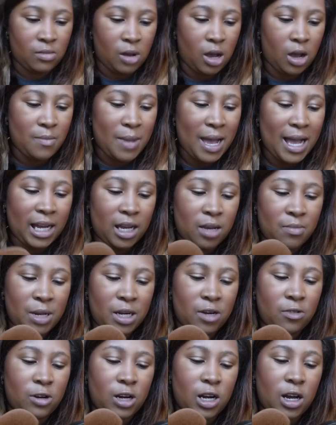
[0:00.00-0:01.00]
MAC
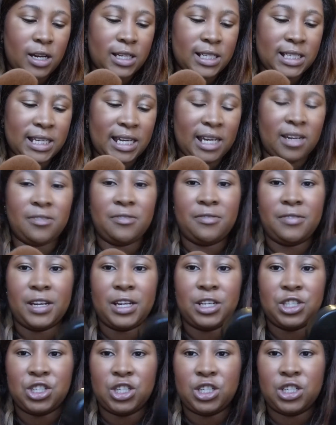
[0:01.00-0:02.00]
Mineralized Skin
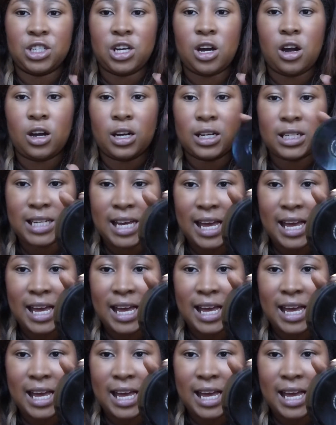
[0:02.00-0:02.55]
Finish in Dark